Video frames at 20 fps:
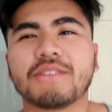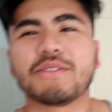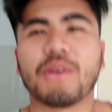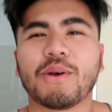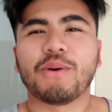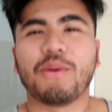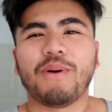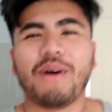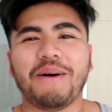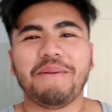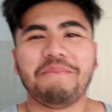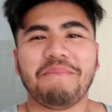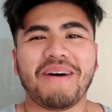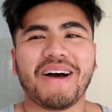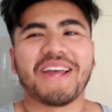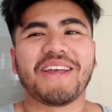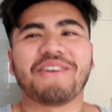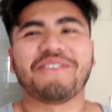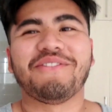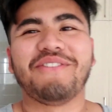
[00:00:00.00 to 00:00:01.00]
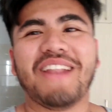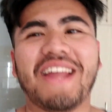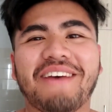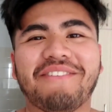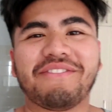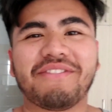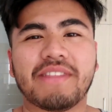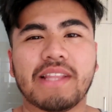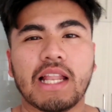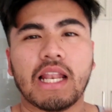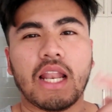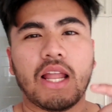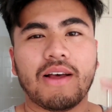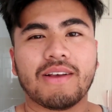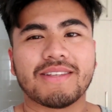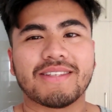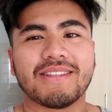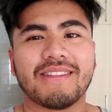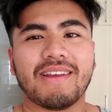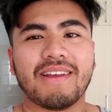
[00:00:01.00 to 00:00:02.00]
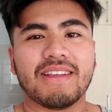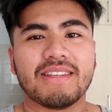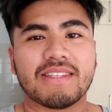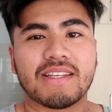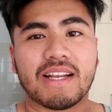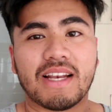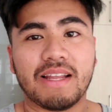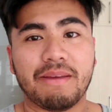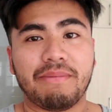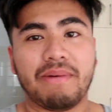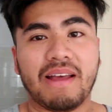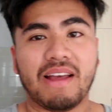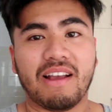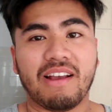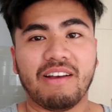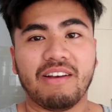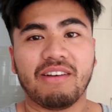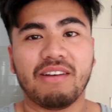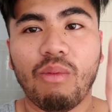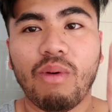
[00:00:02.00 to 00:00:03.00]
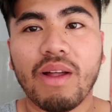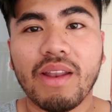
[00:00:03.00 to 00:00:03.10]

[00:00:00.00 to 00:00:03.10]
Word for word: So I might have left last night as a cliffhanger.